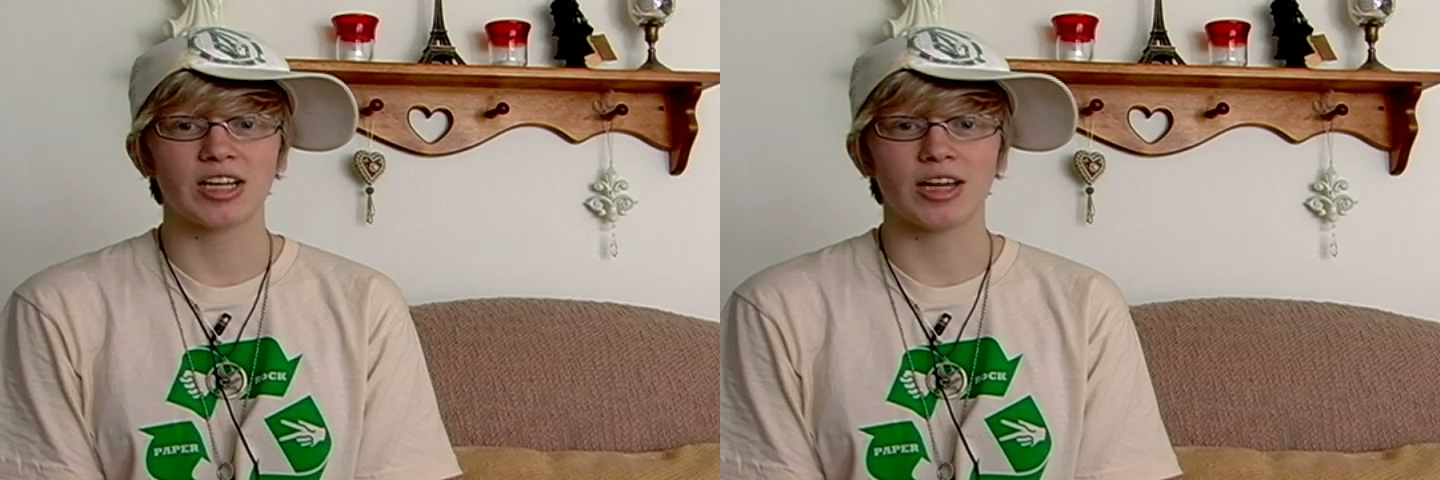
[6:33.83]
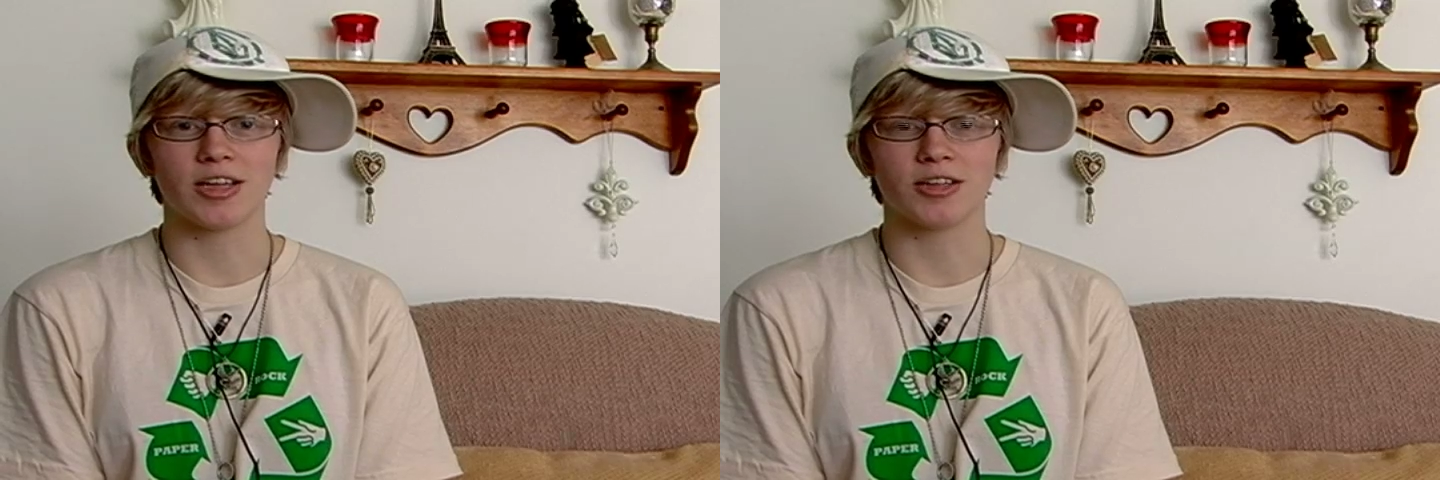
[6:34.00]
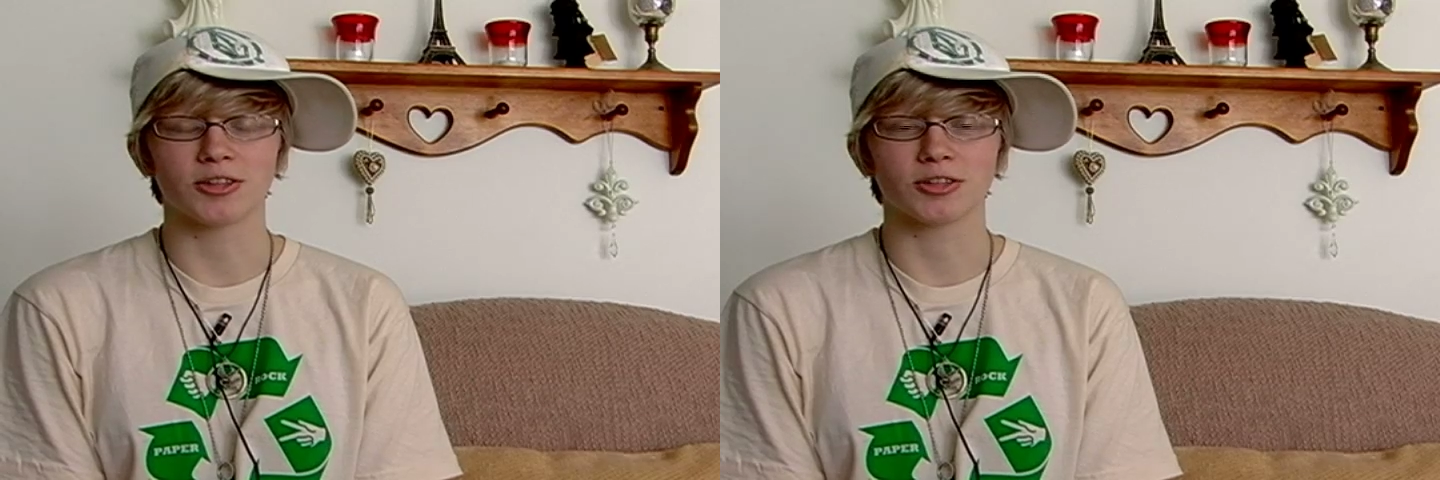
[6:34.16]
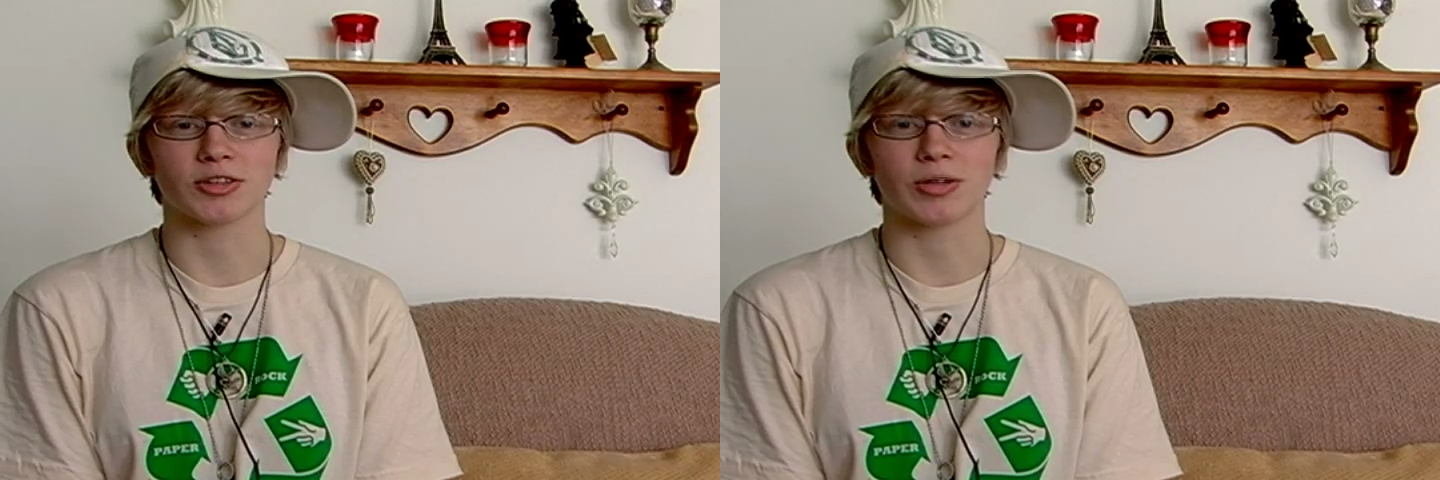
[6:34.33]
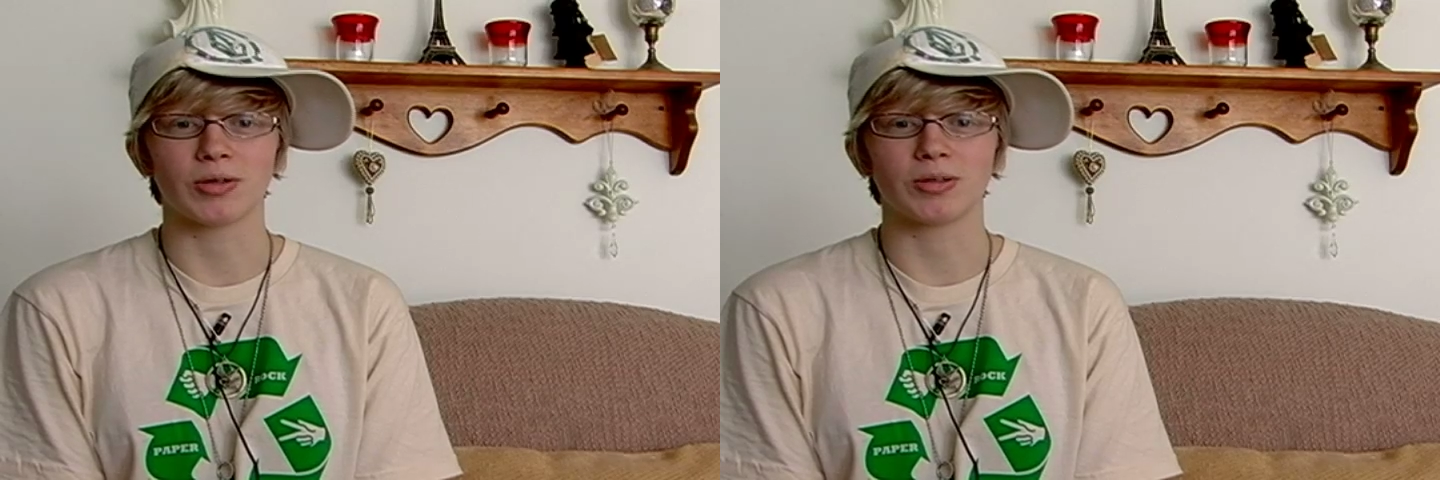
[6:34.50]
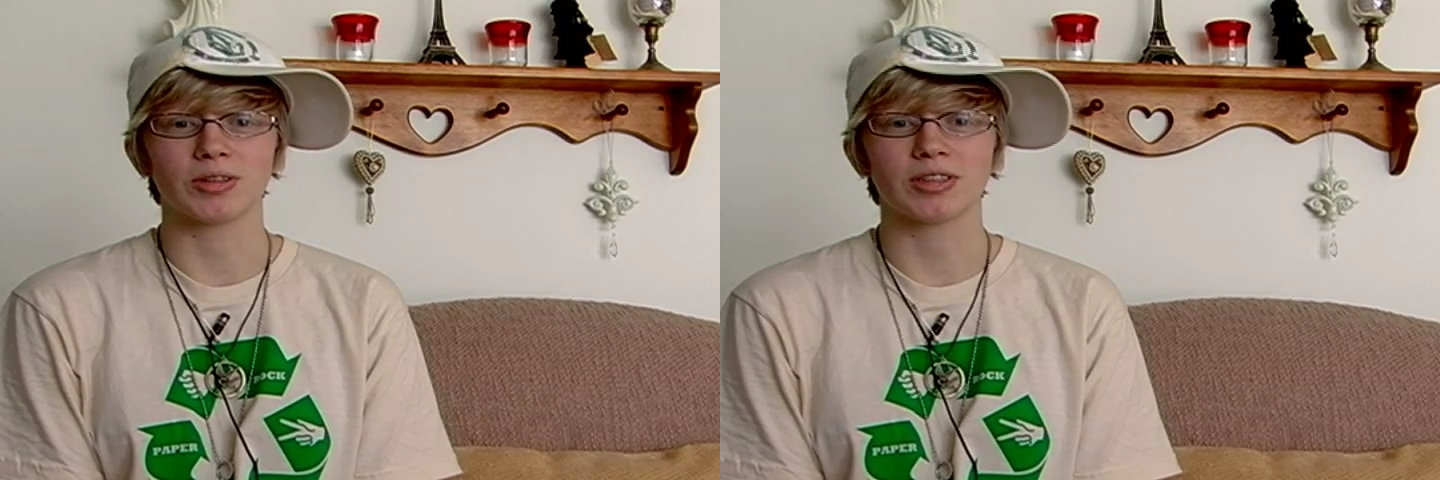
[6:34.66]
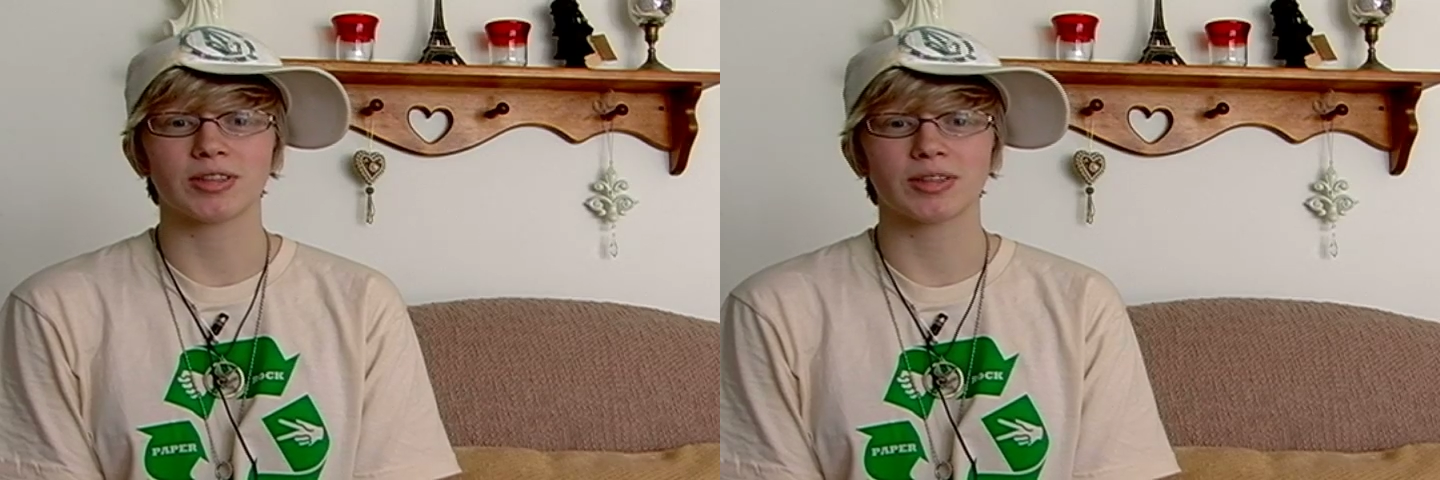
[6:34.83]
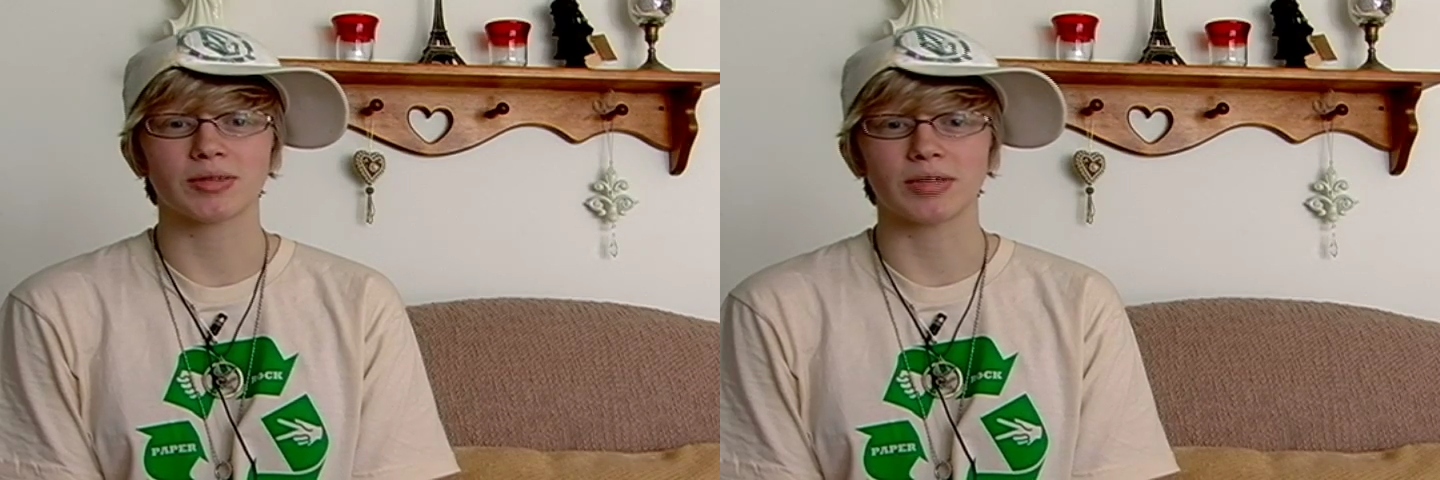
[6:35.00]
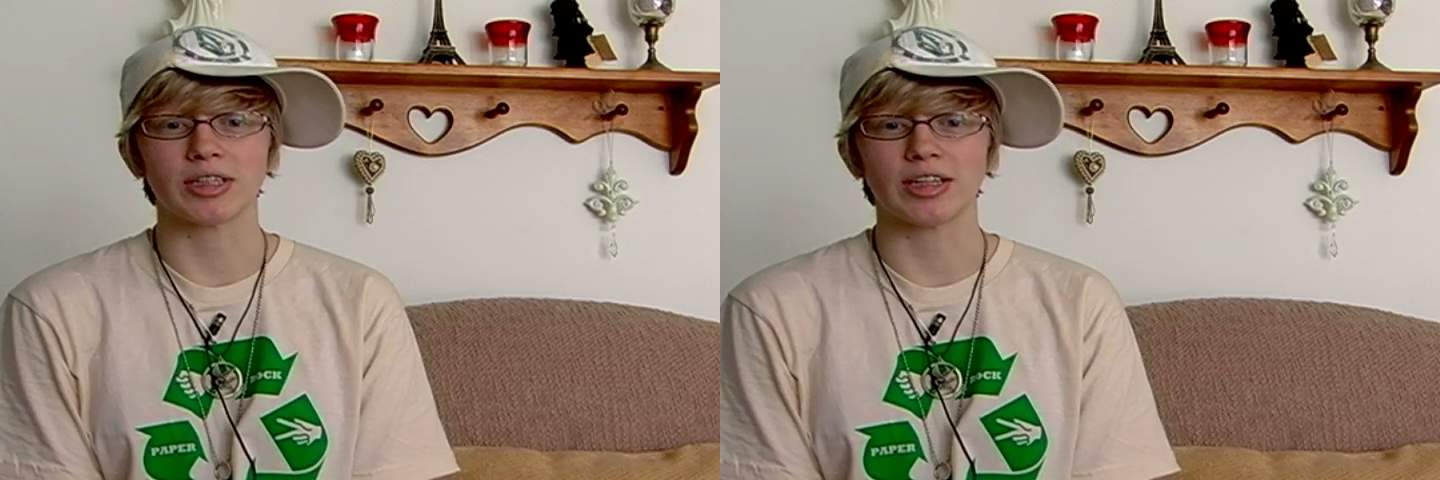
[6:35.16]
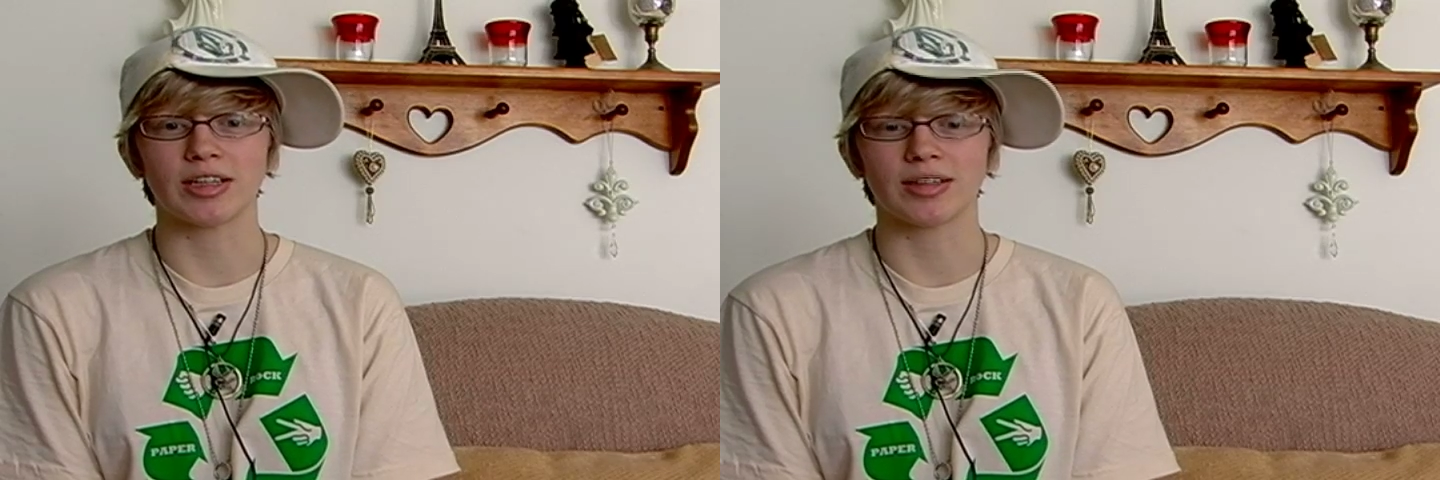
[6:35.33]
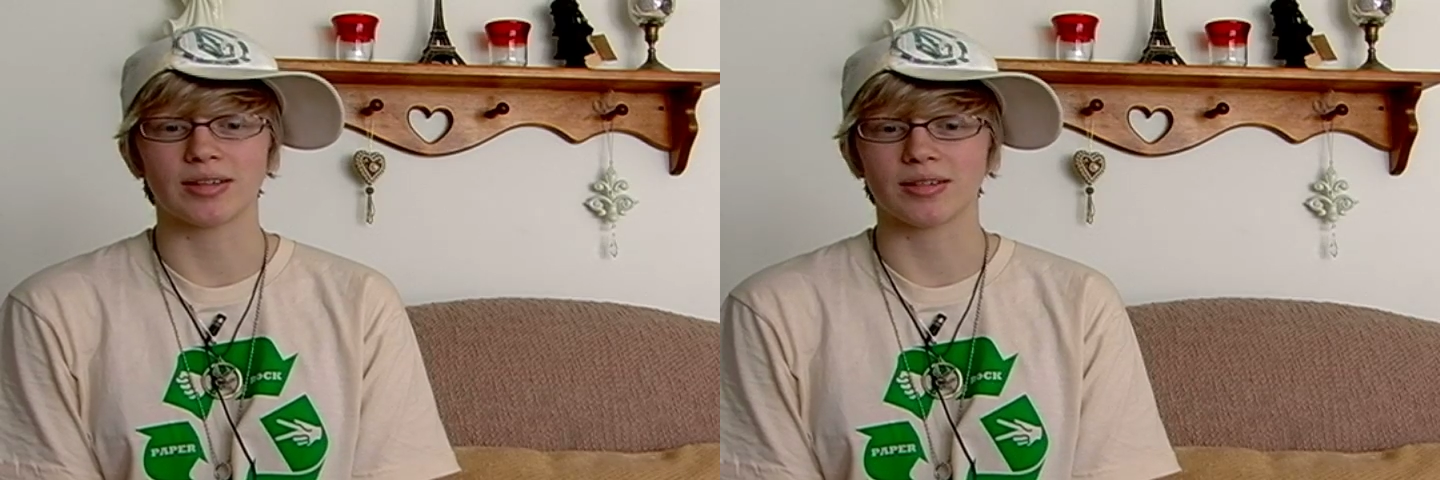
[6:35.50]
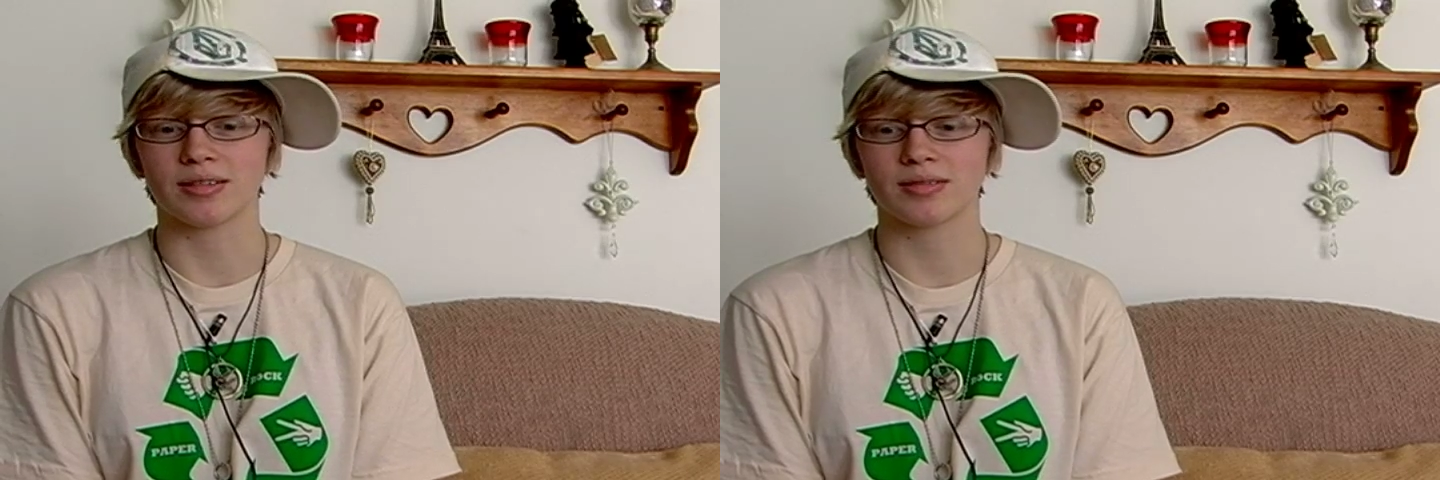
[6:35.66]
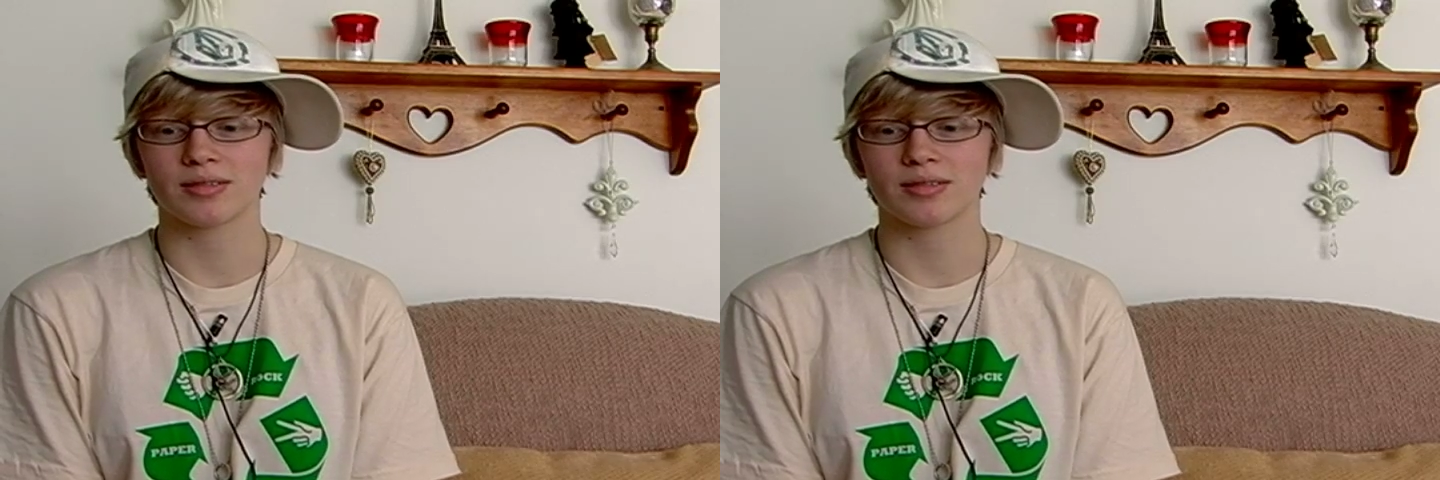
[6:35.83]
8 years old, when